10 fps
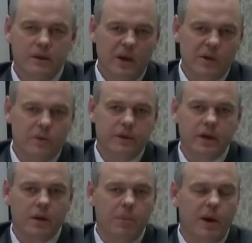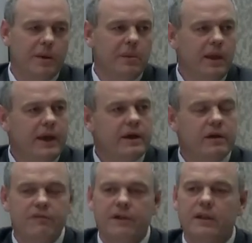not only in our bottom line
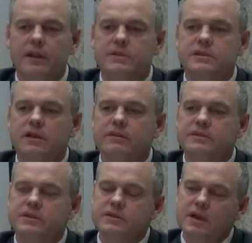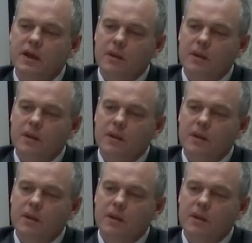and our frontline services,